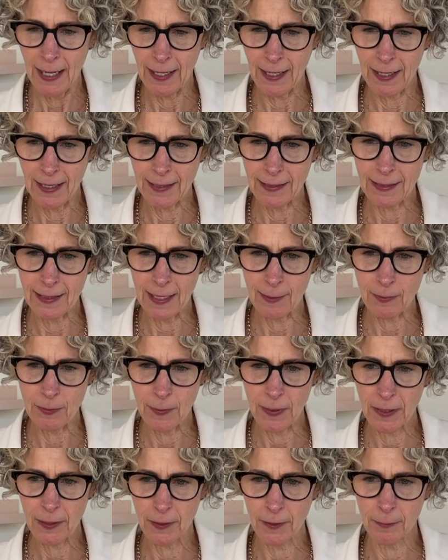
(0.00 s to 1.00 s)
is named
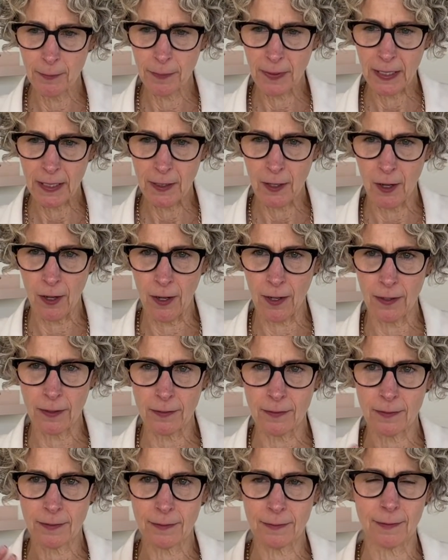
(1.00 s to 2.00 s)
Peter
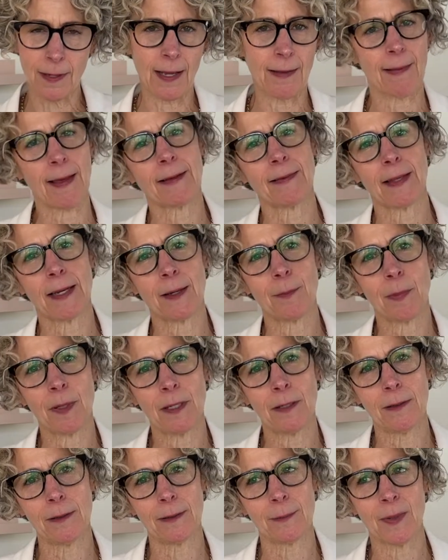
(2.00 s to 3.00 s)
because I like the name
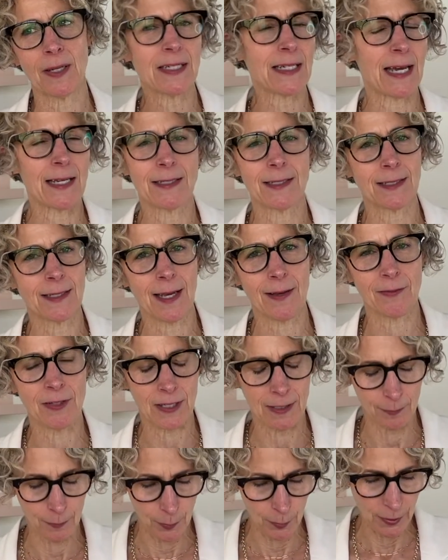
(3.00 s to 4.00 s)
Peter and my dad didn't have
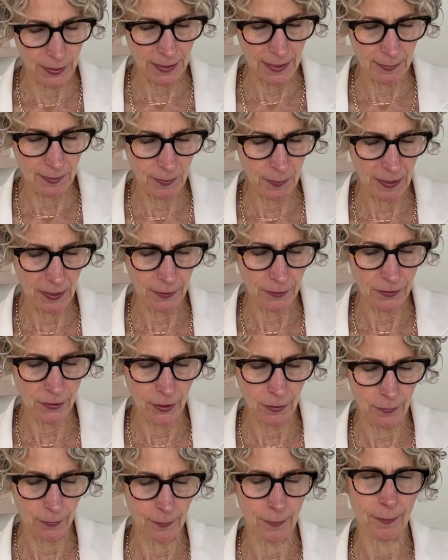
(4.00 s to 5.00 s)
any boys named Peter.
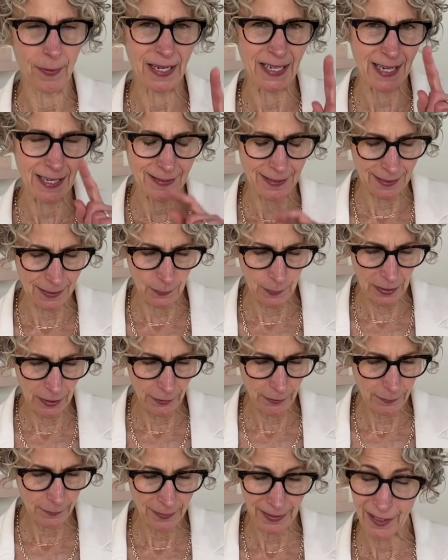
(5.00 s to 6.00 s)
So my guess is
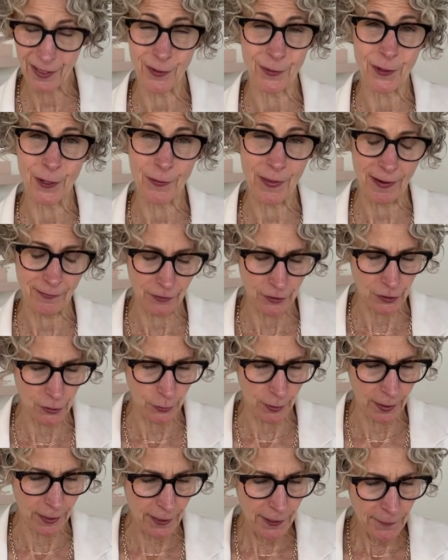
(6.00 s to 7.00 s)
Peter, but I don't know that for
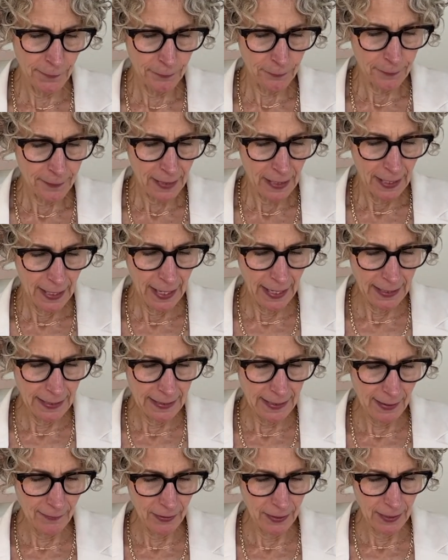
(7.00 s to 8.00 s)
sure.
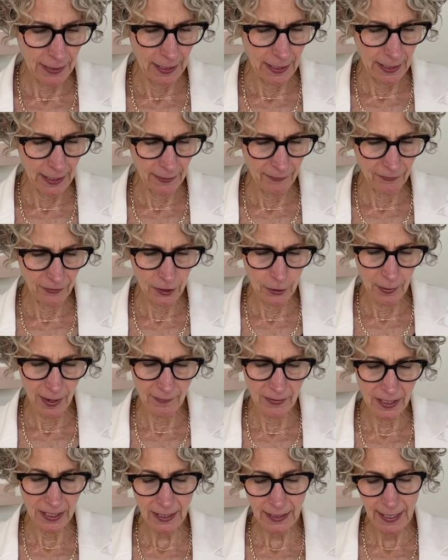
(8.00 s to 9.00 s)
87, if you have
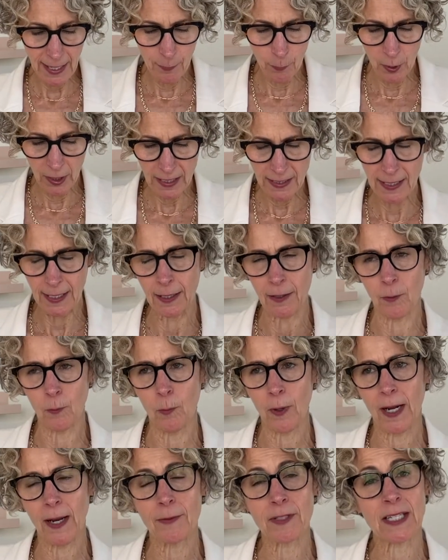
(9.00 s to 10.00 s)
a nickname, what is it?
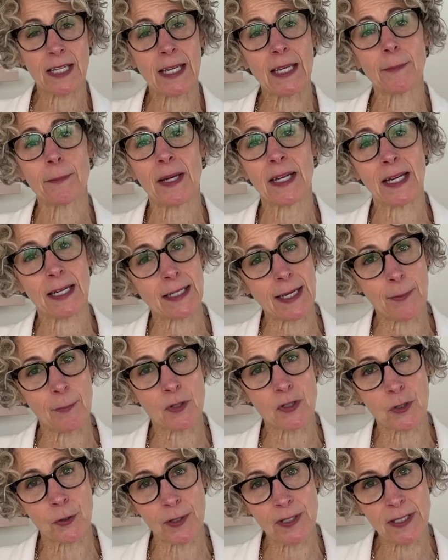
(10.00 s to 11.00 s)
When I was a kid, my nickname
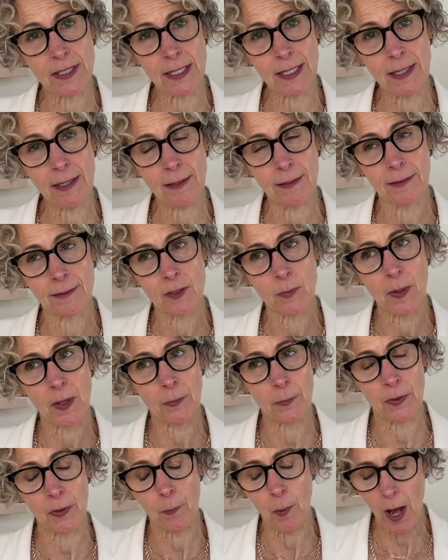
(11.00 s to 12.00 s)
was Christy, spelled
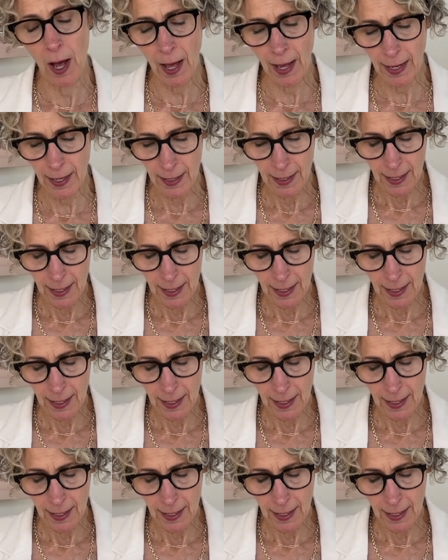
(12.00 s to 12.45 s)
with a Y.